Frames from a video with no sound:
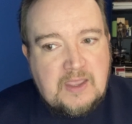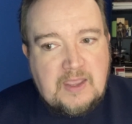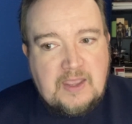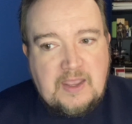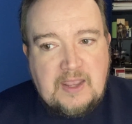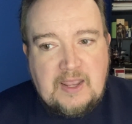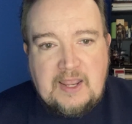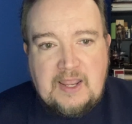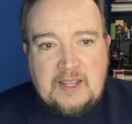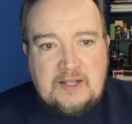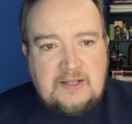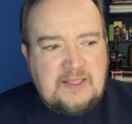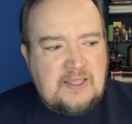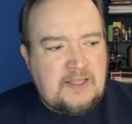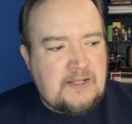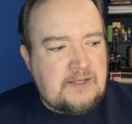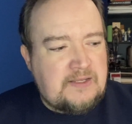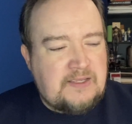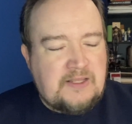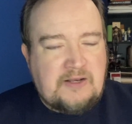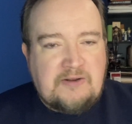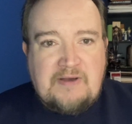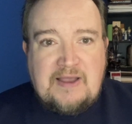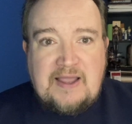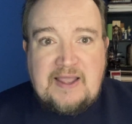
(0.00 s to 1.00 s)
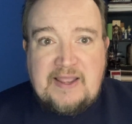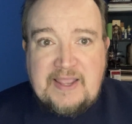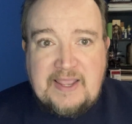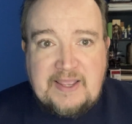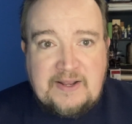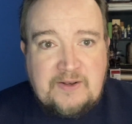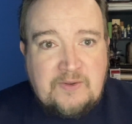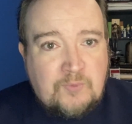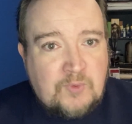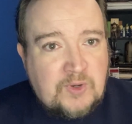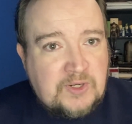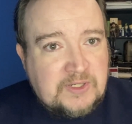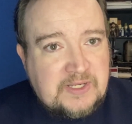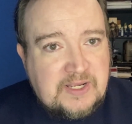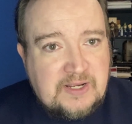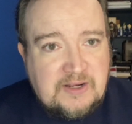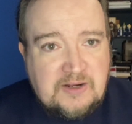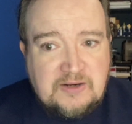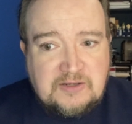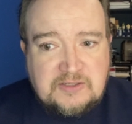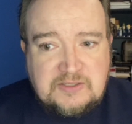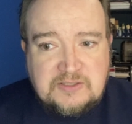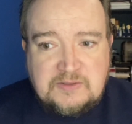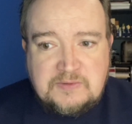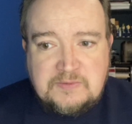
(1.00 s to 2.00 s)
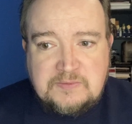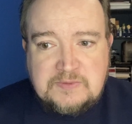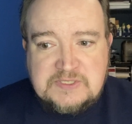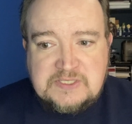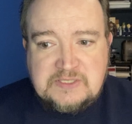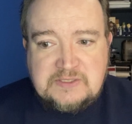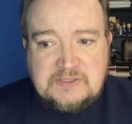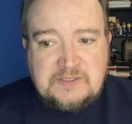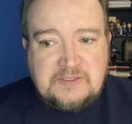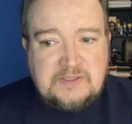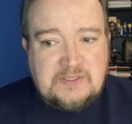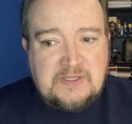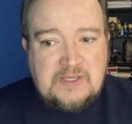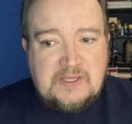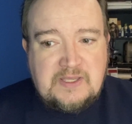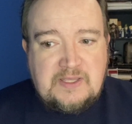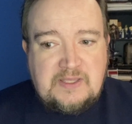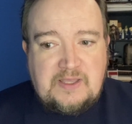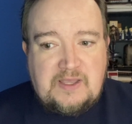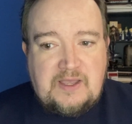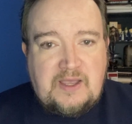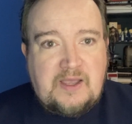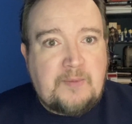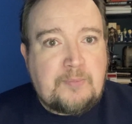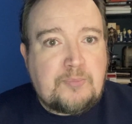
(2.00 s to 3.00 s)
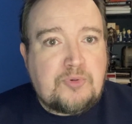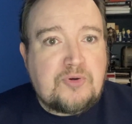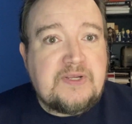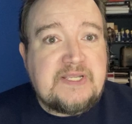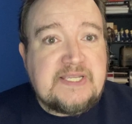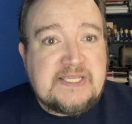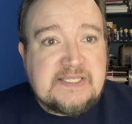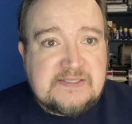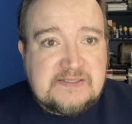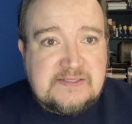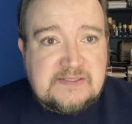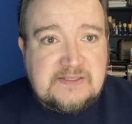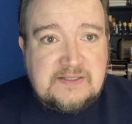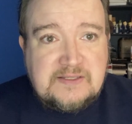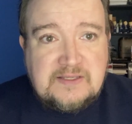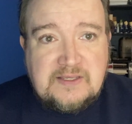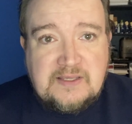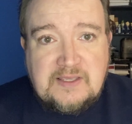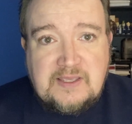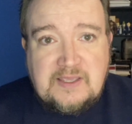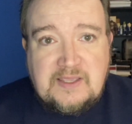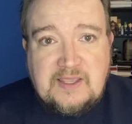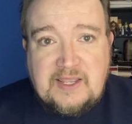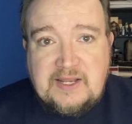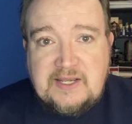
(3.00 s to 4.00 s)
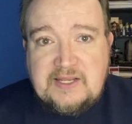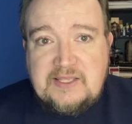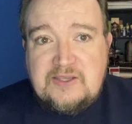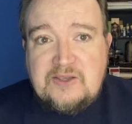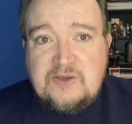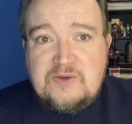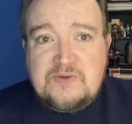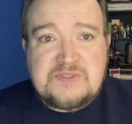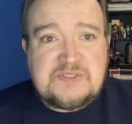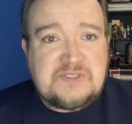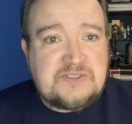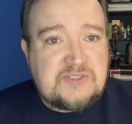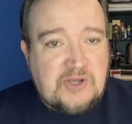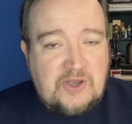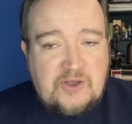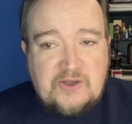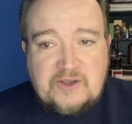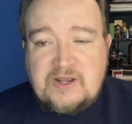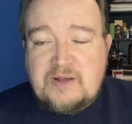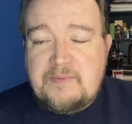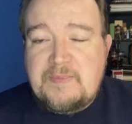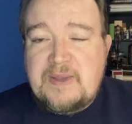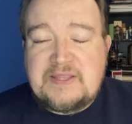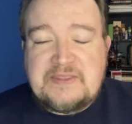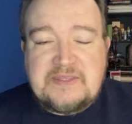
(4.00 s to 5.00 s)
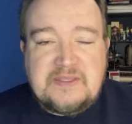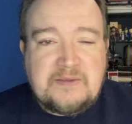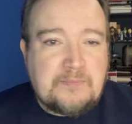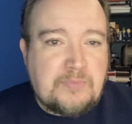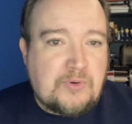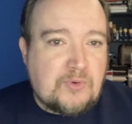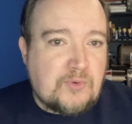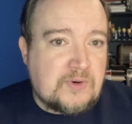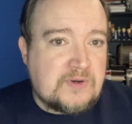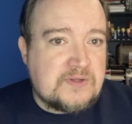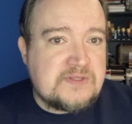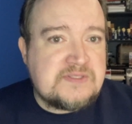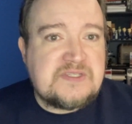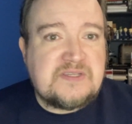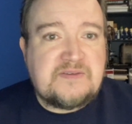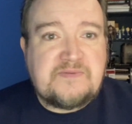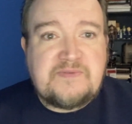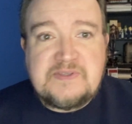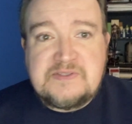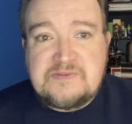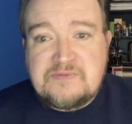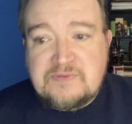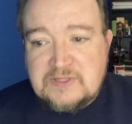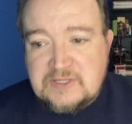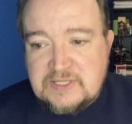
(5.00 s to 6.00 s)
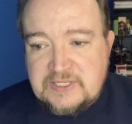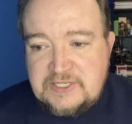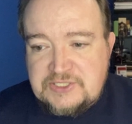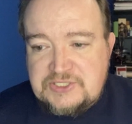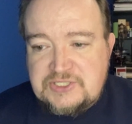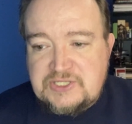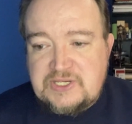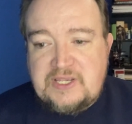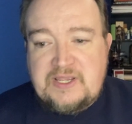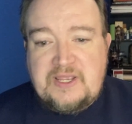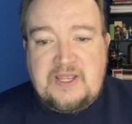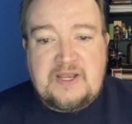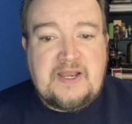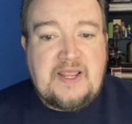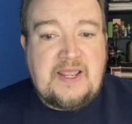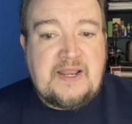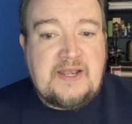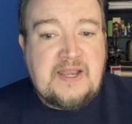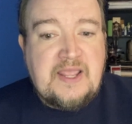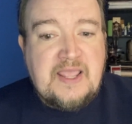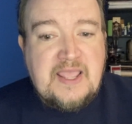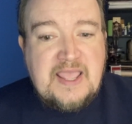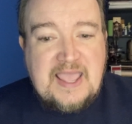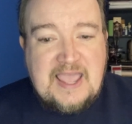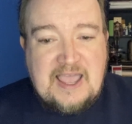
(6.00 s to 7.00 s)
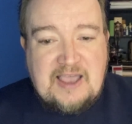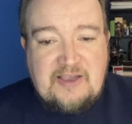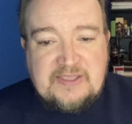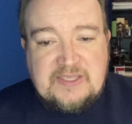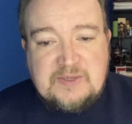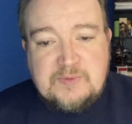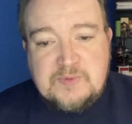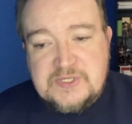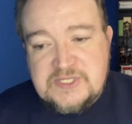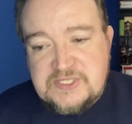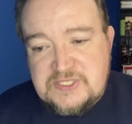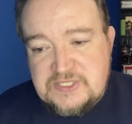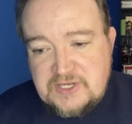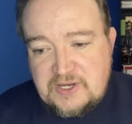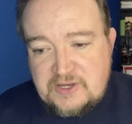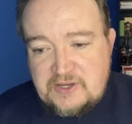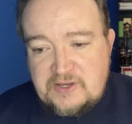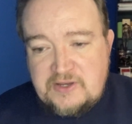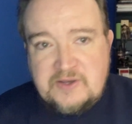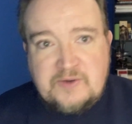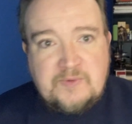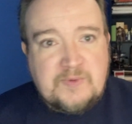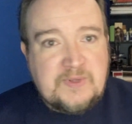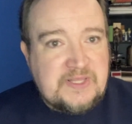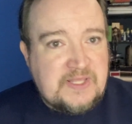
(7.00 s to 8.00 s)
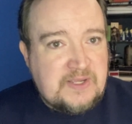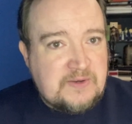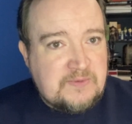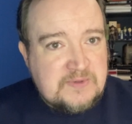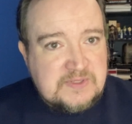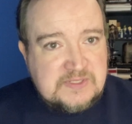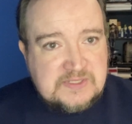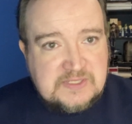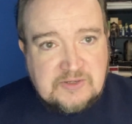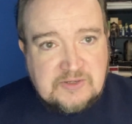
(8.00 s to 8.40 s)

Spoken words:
And then, I had the one character who was a priest, and he goes and talking about the importance of his religion and how he was young when there was the